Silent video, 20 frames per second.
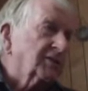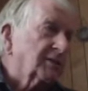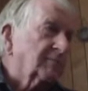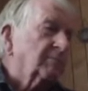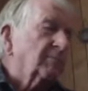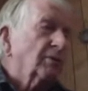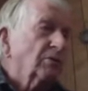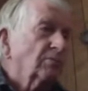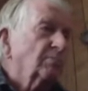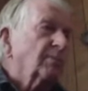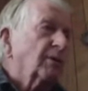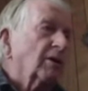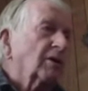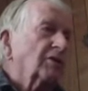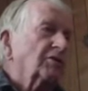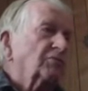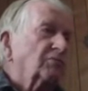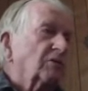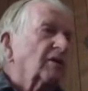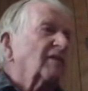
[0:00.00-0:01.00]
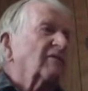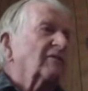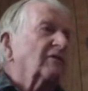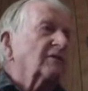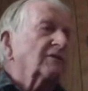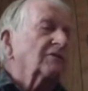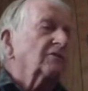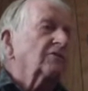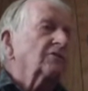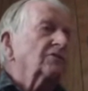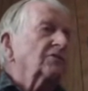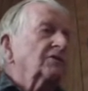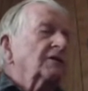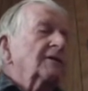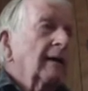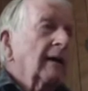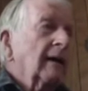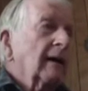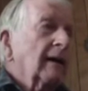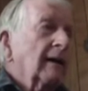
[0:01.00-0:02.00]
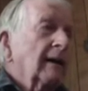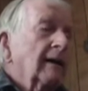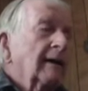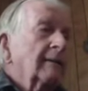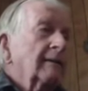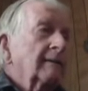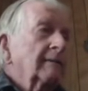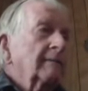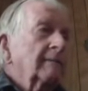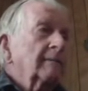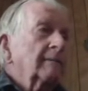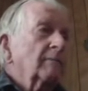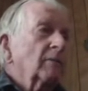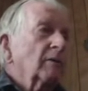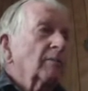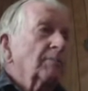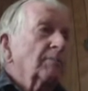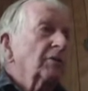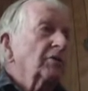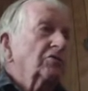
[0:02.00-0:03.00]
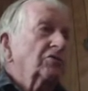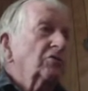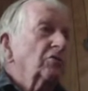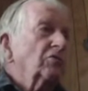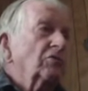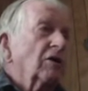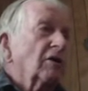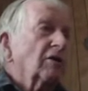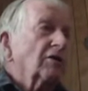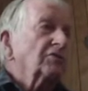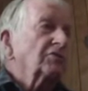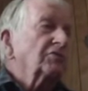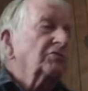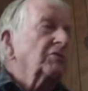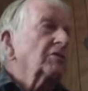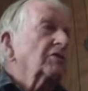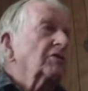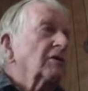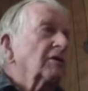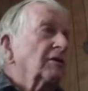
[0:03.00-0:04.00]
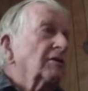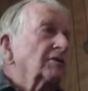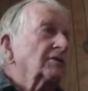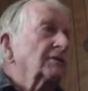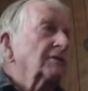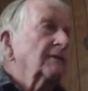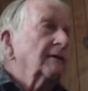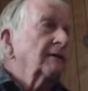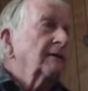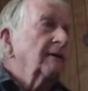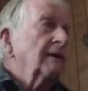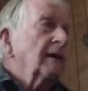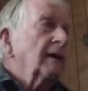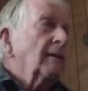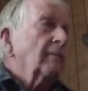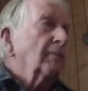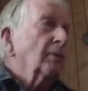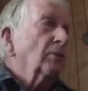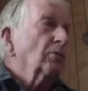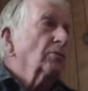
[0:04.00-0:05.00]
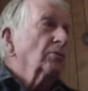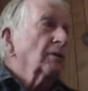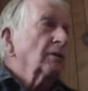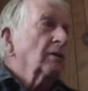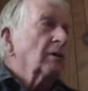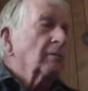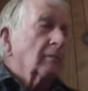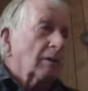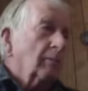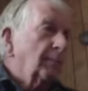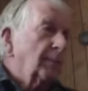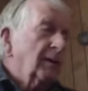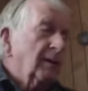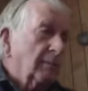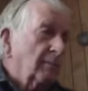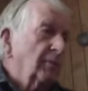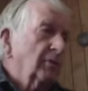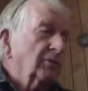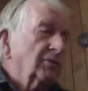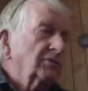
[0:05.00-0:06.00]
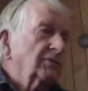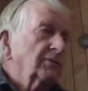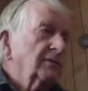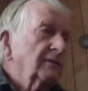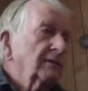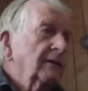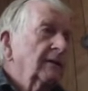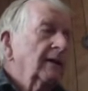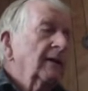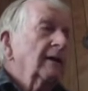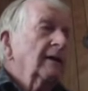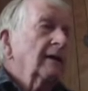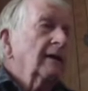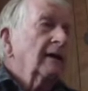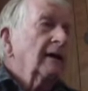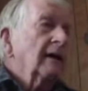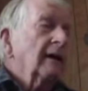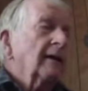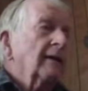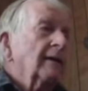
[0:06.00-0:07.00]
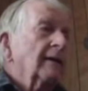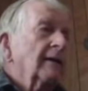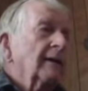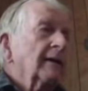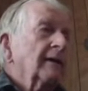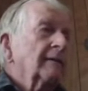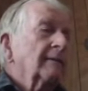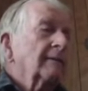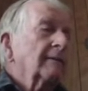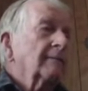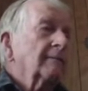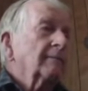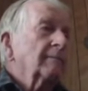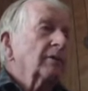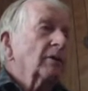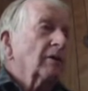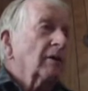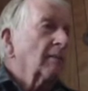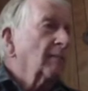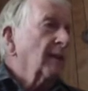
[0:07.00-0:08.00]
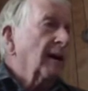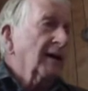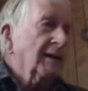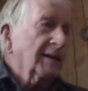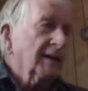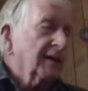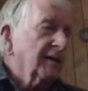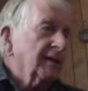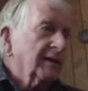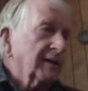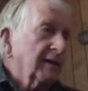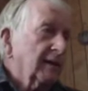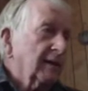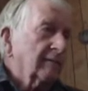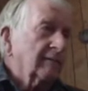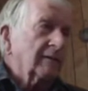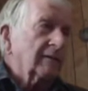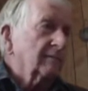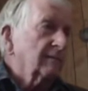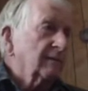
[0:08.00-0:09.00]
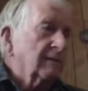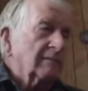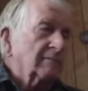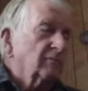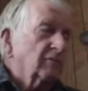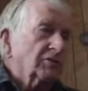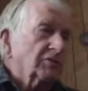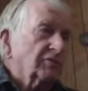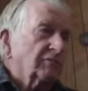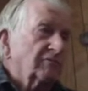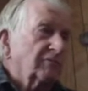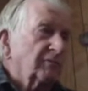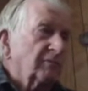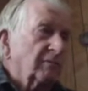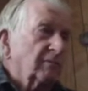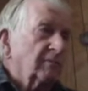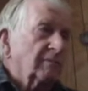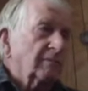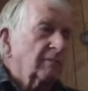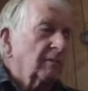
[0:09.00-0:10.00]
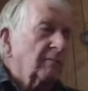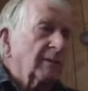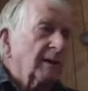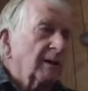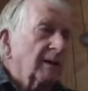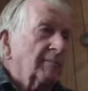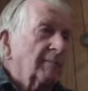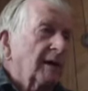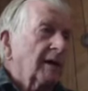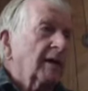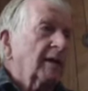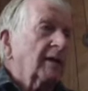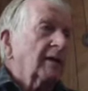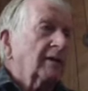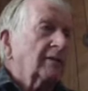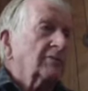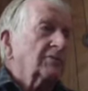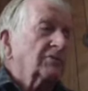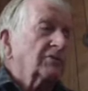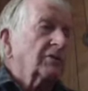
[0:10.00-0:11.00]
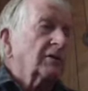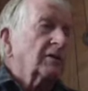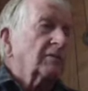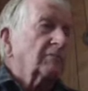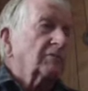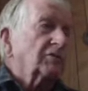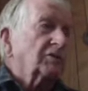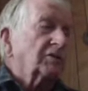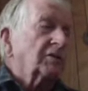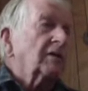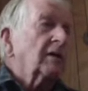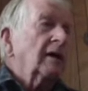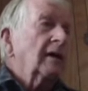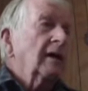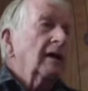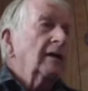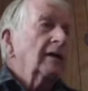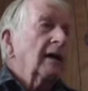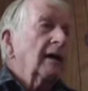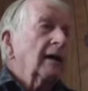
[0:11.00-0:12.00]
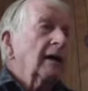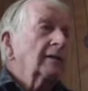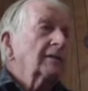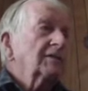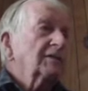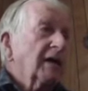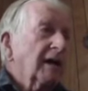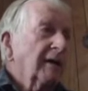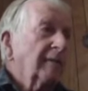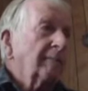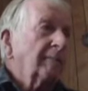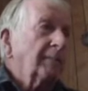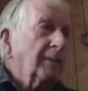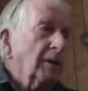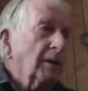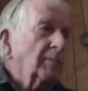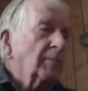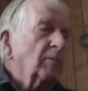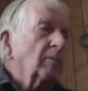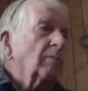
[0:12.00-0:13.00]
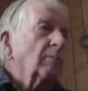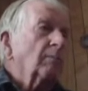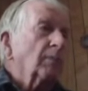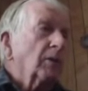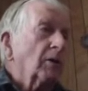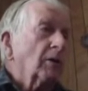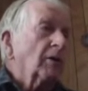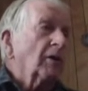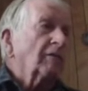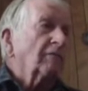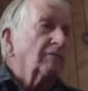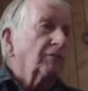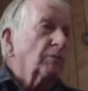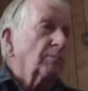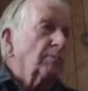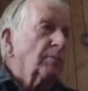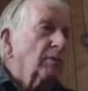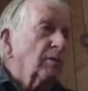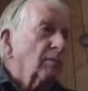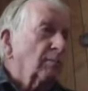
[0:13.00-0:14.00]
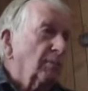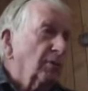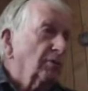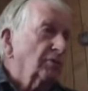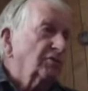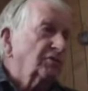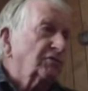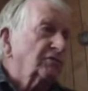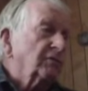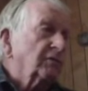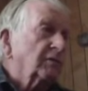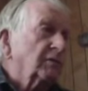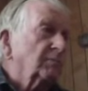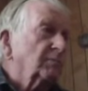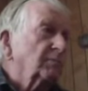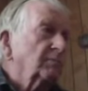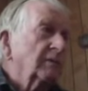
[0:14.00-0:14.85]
and boot polish, whatever I used. Might be $2, $3 a boot, a pair of boots. And but I made nothing out of it. It wasn't for money making concern. It was to save people buying football boots for